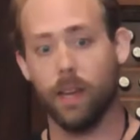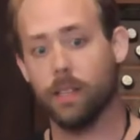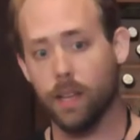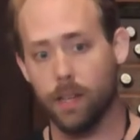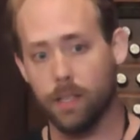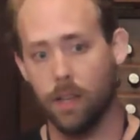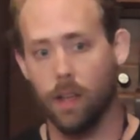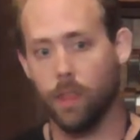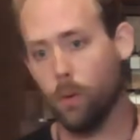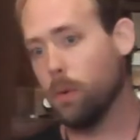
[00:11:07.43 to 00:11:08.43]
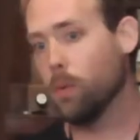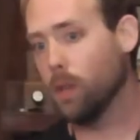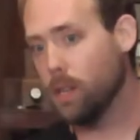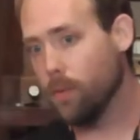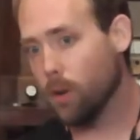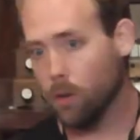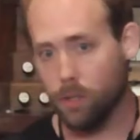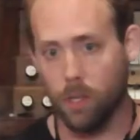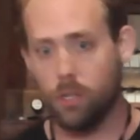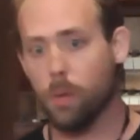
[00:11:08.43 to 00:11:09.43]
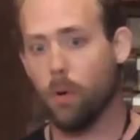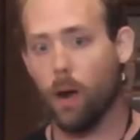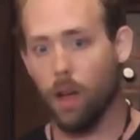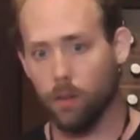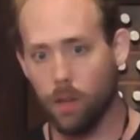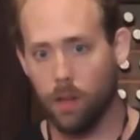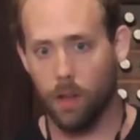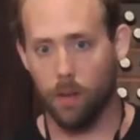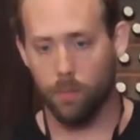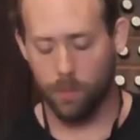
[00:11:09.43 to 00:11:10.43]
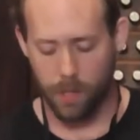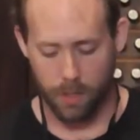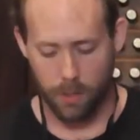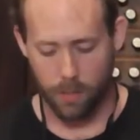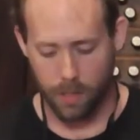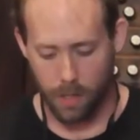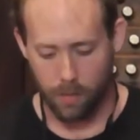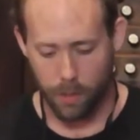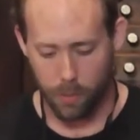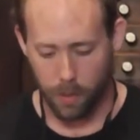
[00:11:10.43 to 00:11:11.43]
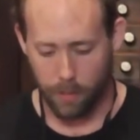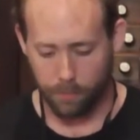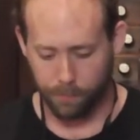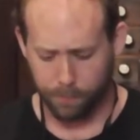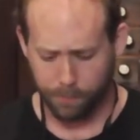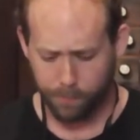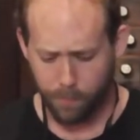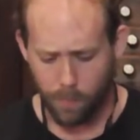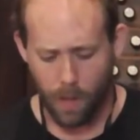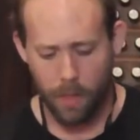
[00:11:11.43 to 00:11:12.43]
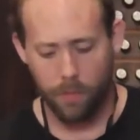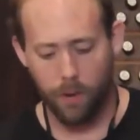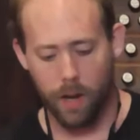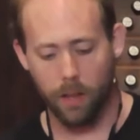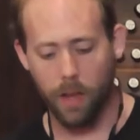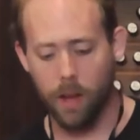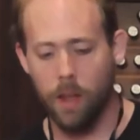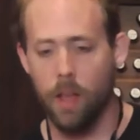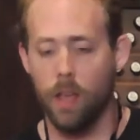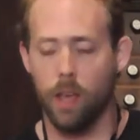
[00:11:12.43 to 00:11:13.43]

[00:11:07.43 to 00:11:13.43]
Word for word: sets that would be really difficult to ship around um, to students individually. And then finally, it